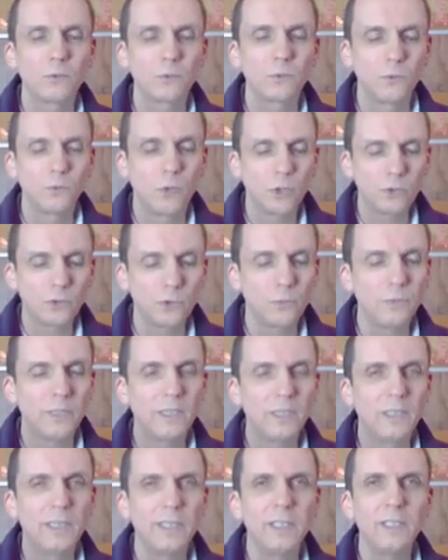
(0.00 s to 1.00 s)
not to be
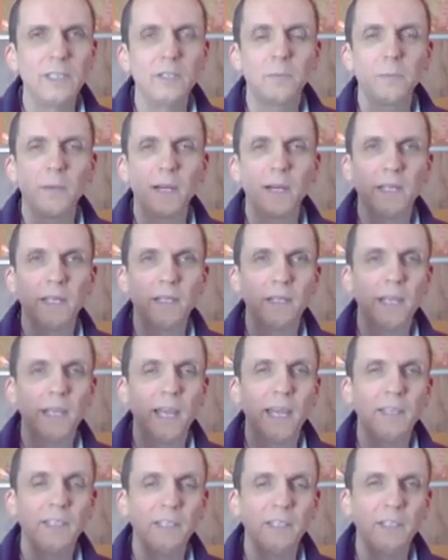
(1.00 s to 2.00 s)
killed by
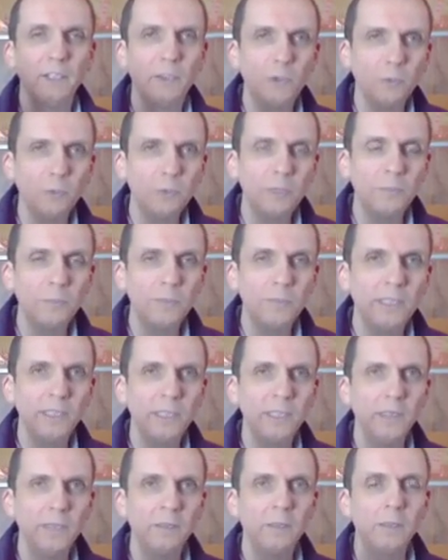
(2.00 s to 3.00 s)
any human
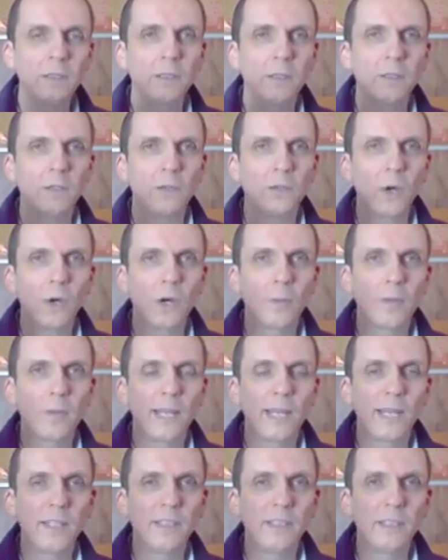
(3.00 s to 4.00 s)
being, nor by
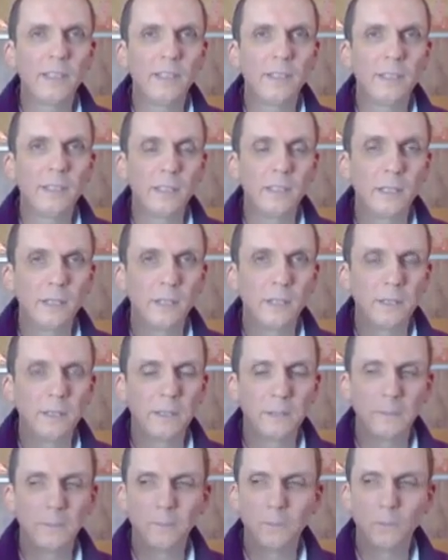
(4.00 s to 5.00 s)
any
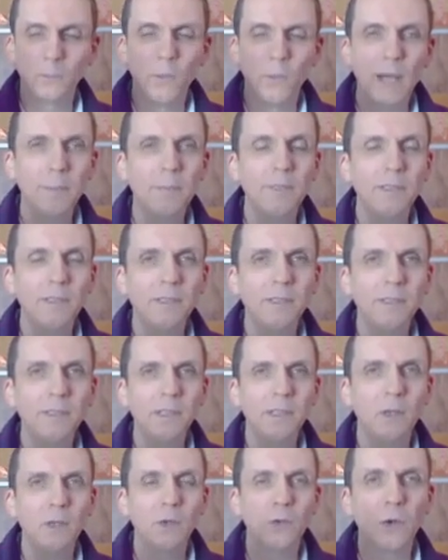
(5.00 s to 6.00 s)
weapon,
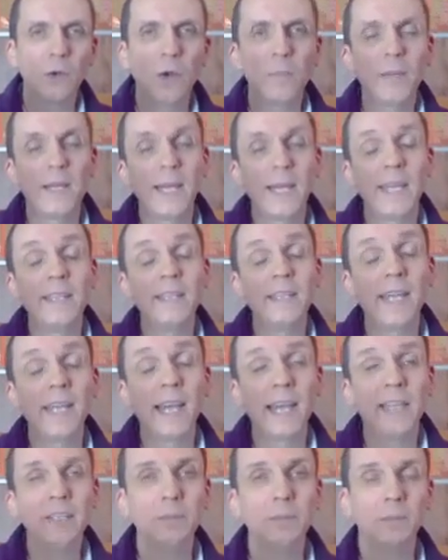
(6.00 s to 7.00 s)
nor by any
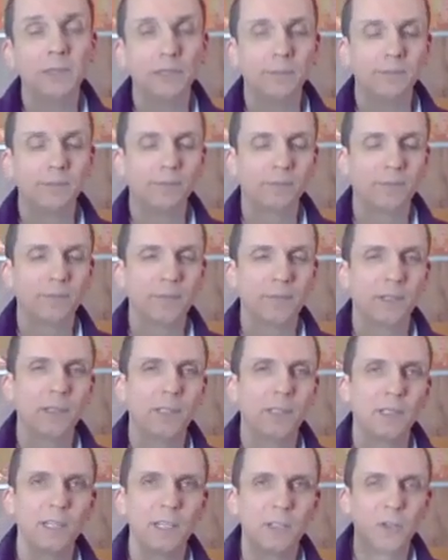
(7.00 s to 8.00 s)
animal.
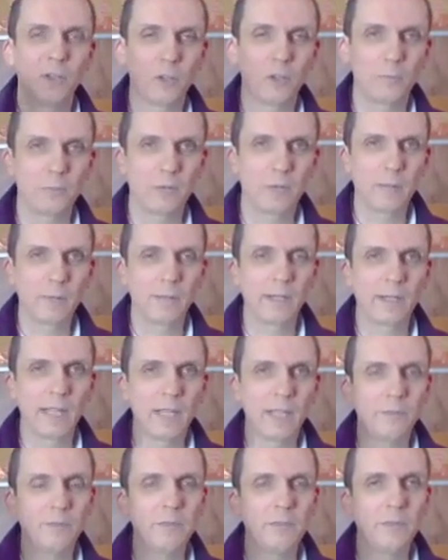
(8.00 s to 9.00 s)
And Lord Brahma
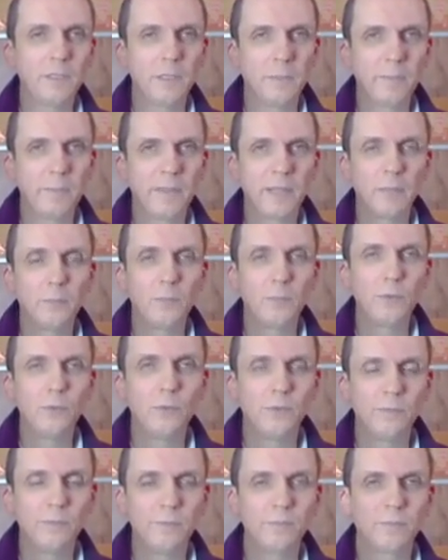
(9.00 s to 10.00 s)
gave him that
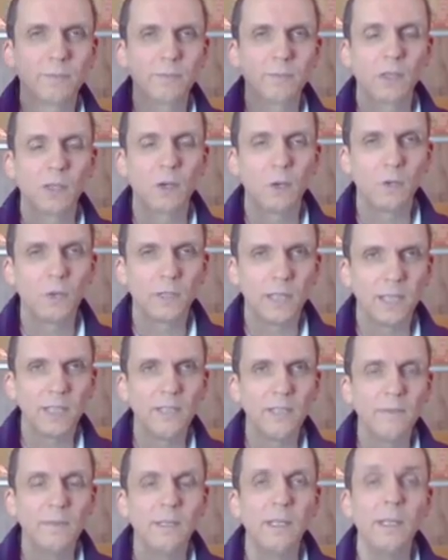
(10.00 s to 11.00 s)
boon.
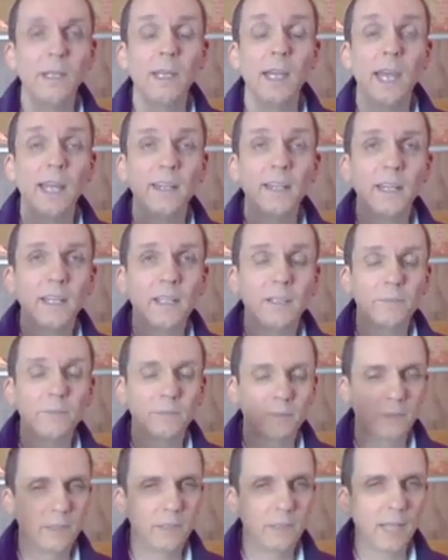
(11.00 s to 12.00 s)
Okay, and
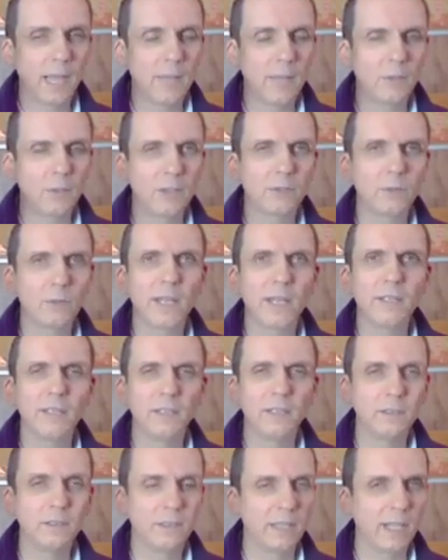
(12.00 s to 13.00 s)
I'm not
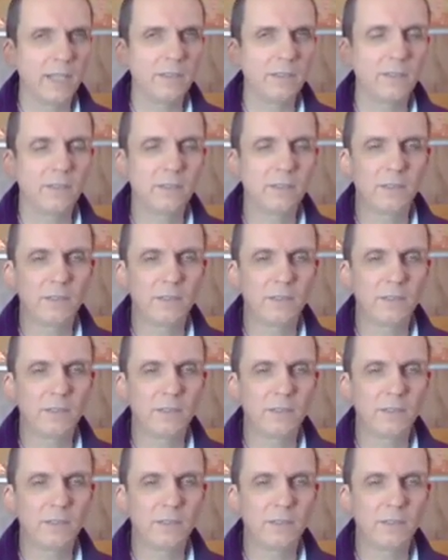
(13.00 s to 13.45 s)
ready yet,